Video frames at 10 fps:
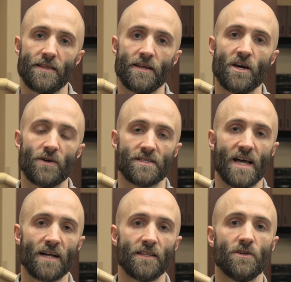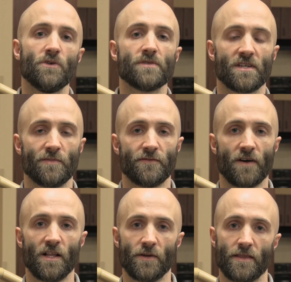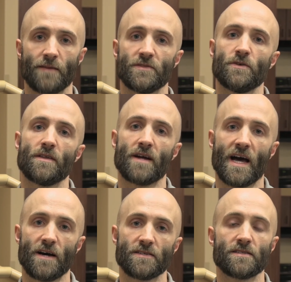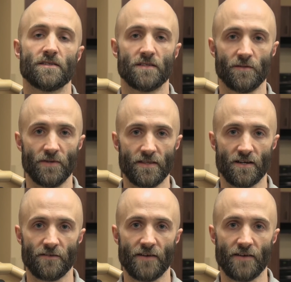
they know exactly who's going to be following them to their house to complete their